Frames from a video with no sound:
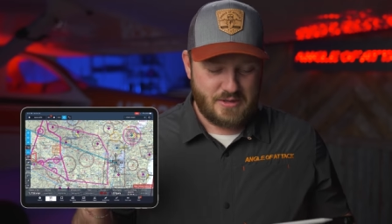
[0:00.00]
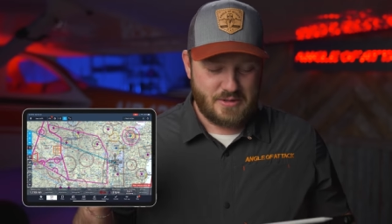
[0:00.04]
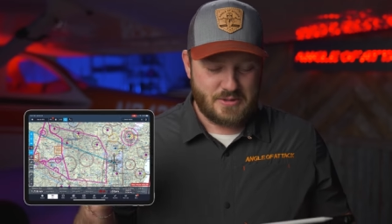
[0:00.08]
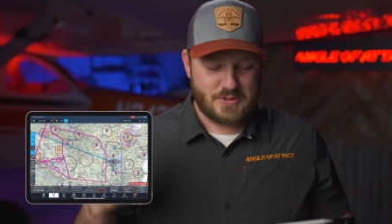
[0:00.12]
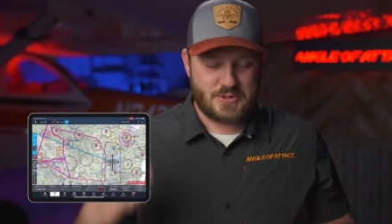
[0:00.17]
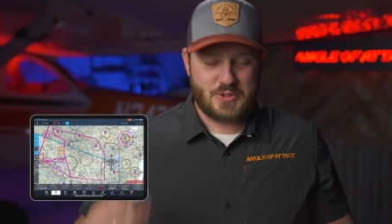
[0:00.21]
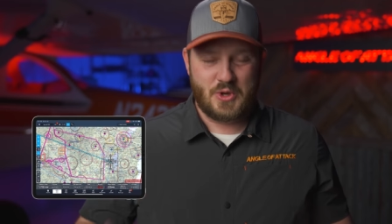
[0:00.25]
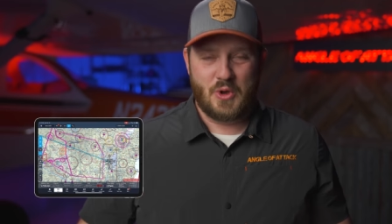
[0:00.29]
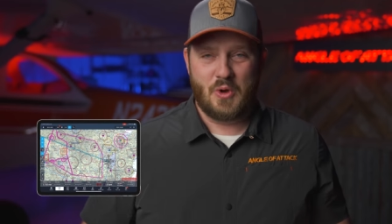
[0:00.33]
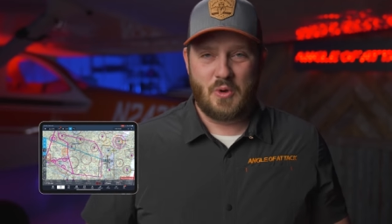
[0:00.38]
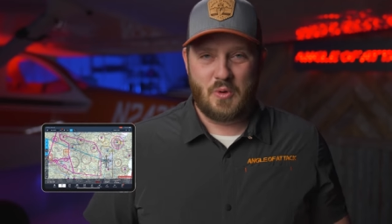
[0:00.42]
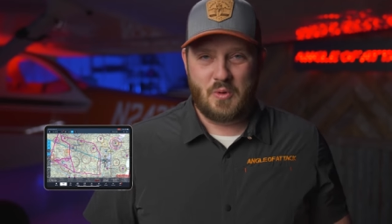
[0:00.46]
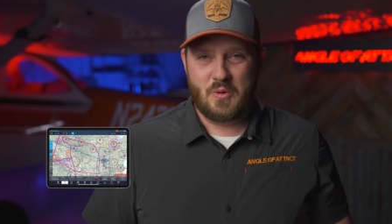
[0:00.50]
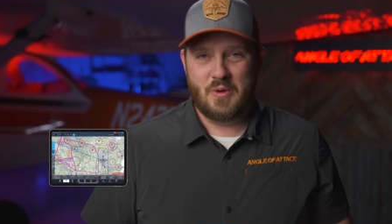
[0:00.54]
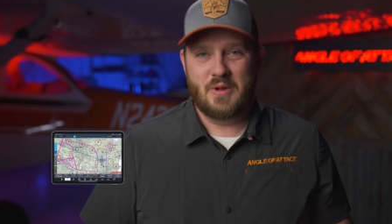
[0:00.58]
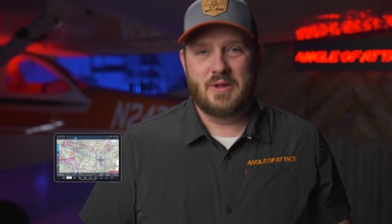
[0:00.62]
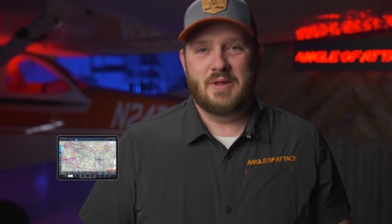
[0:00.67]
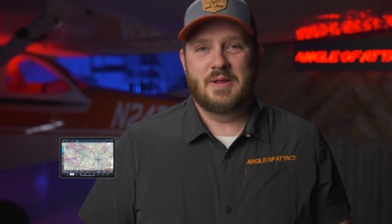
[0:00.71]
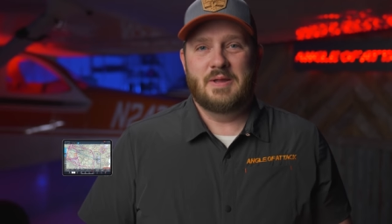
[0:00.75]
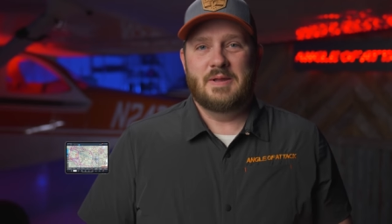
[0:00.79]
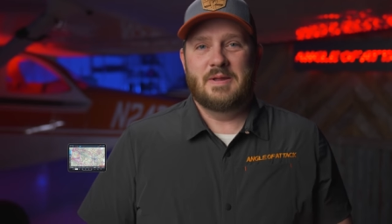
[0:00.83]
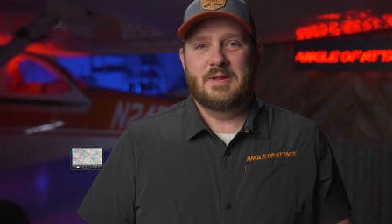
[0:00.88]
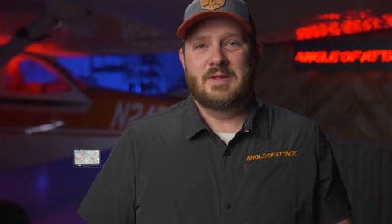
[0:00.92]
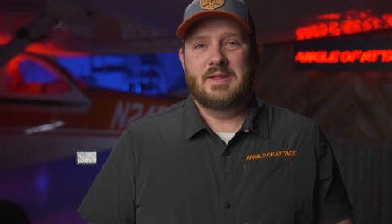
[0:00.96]
So,
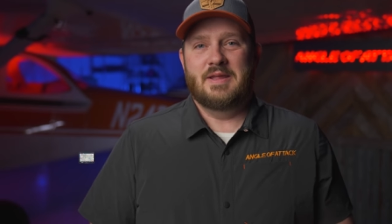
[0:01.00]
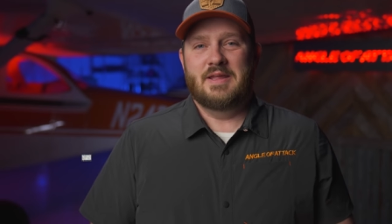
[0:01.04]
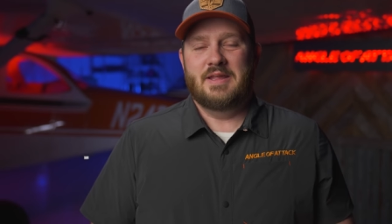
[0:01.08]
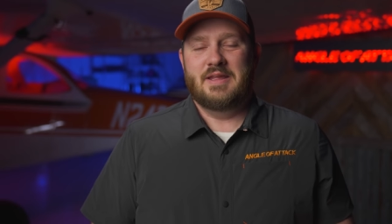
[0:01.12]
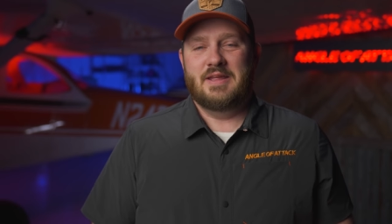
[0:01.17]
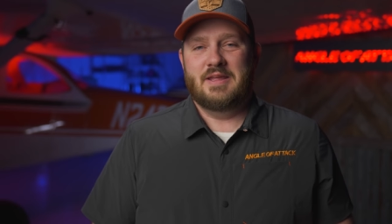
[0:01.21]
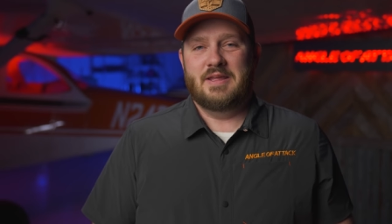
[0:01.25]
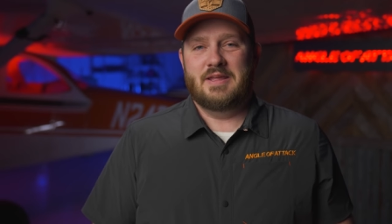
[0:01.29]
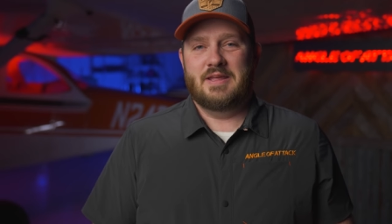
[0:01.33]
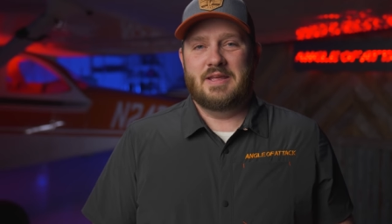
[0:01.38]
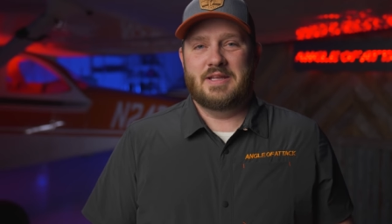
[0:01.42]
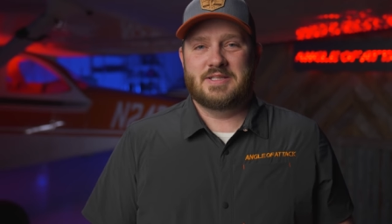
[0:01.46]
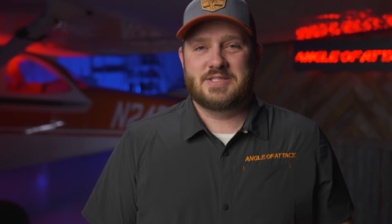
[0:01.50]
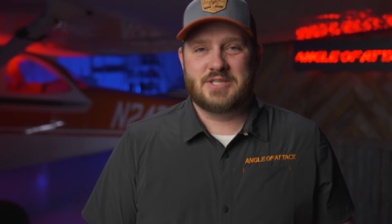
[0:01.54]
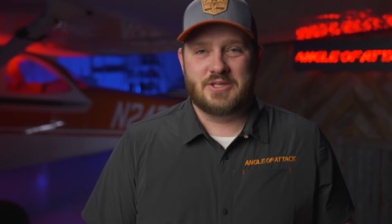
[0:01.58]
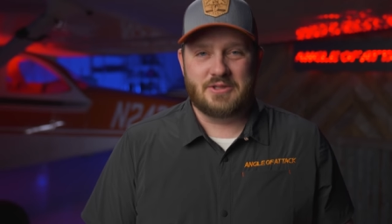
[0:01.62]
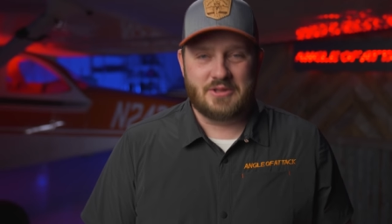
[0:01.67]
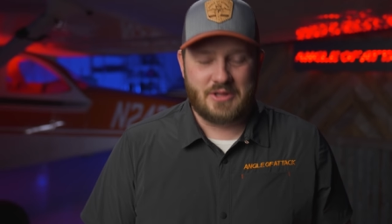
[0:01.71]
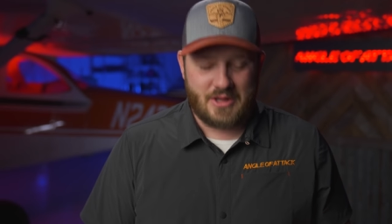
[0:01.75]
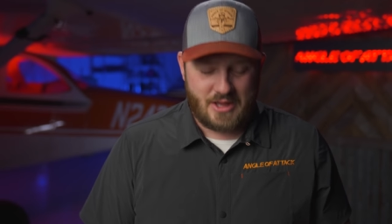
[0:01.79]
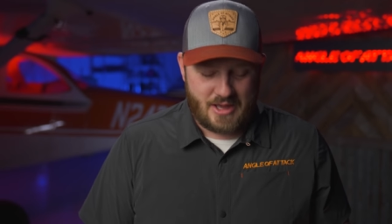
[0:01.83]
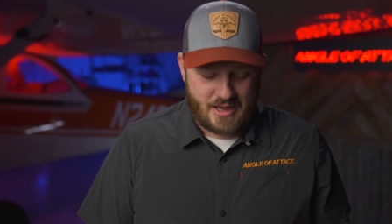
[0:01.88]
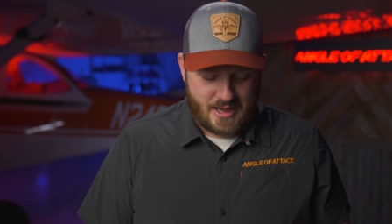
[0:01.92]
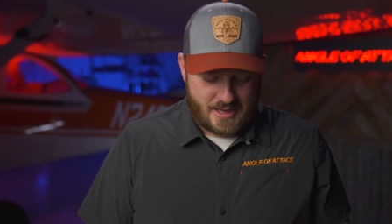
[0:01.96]
it's a
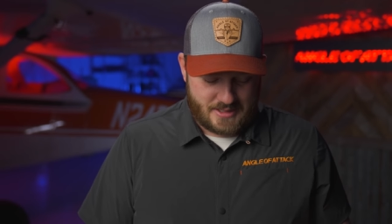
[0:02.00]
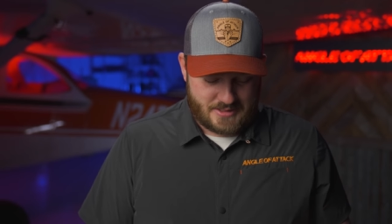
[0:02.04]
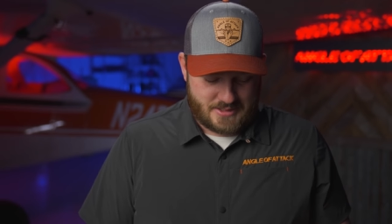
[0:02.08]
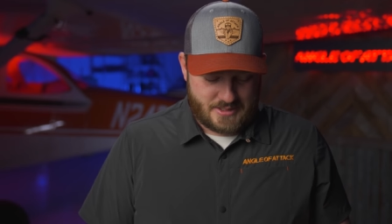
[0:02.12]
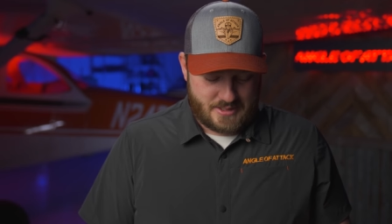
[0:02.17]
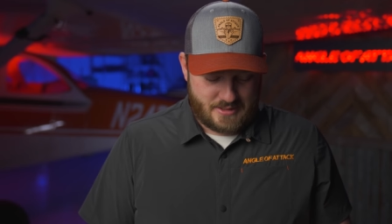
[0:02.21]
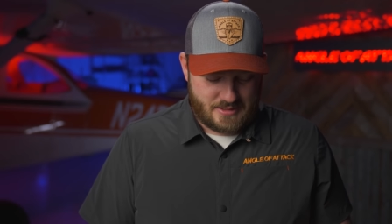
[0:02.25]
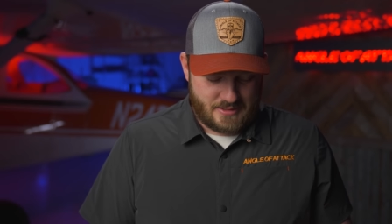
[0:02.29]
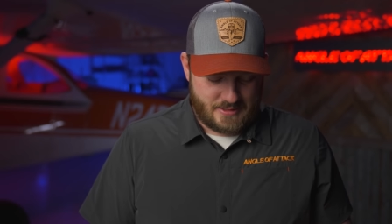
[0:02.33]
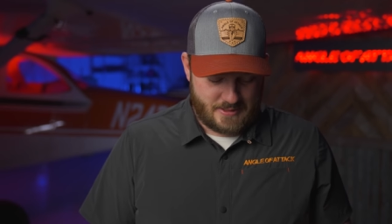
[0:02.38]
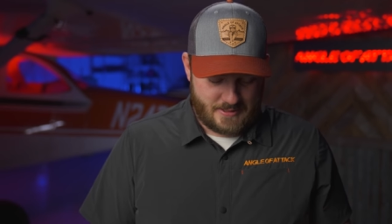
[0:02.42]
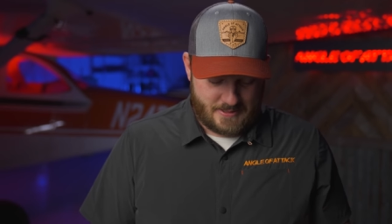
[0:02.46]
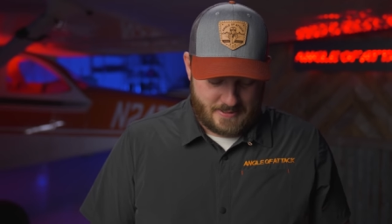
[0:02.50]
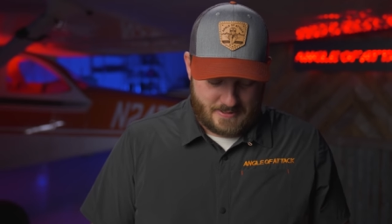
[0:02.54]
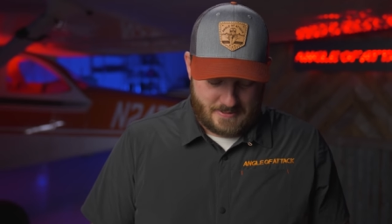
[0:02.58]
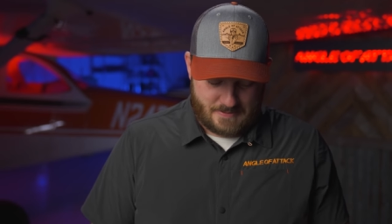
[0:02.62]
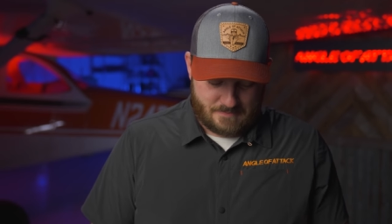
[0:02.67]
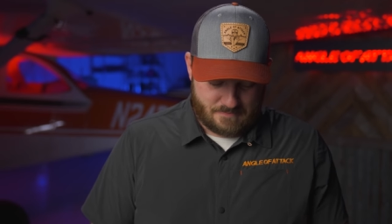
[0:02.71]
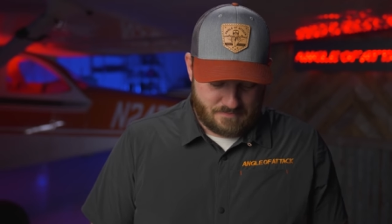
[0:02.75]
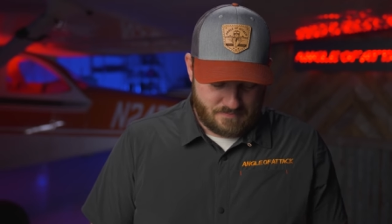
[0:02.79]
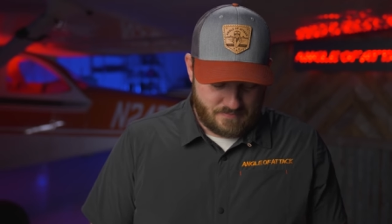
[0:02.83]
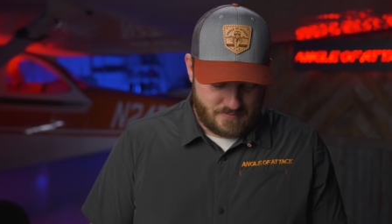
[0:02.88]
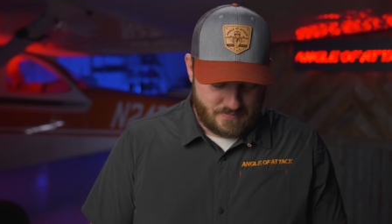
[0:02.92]
lot. Uh,